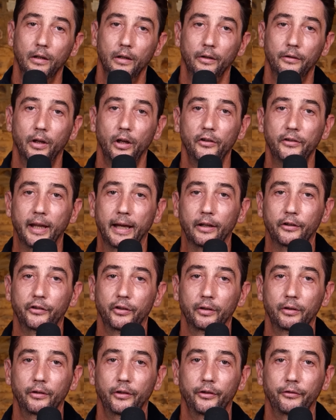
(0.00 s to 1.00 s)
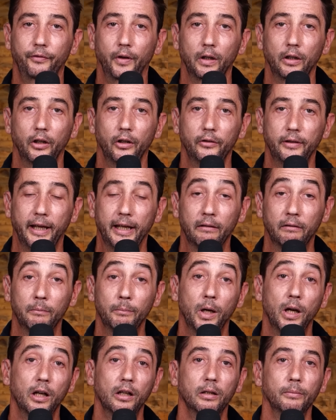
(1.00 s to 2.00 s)
Those actions followed a
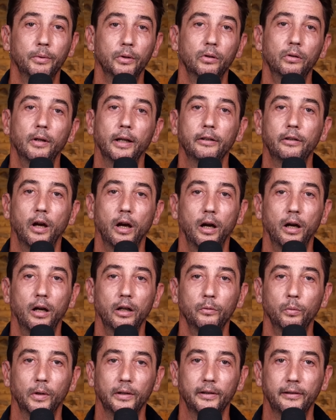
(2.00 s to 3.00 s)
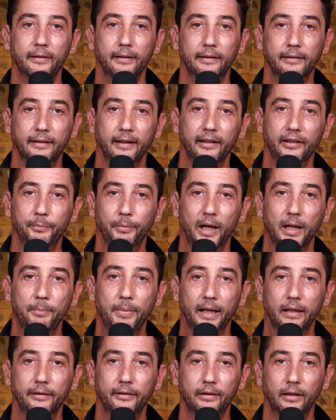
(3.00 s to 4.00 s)
remarkable and hard won success by
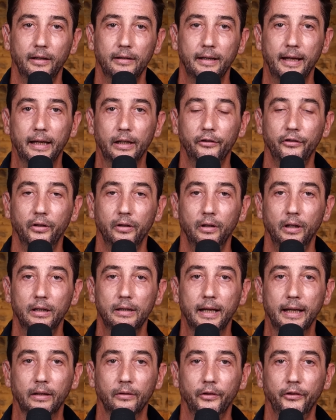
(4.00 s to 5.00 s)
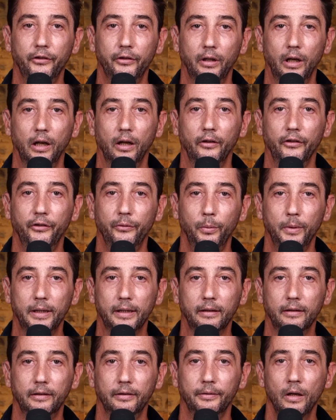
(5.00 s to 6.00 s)
Palestine Action announced last
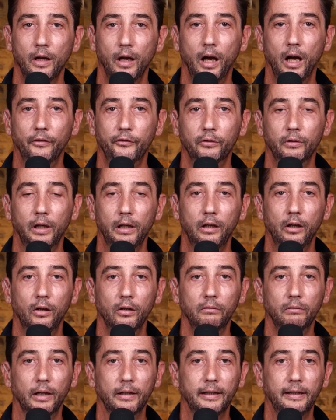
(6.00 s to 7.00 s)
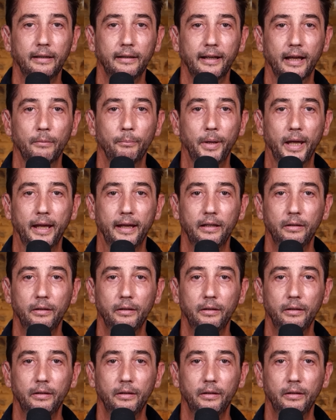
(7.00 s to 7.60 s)
week. After a long running campaign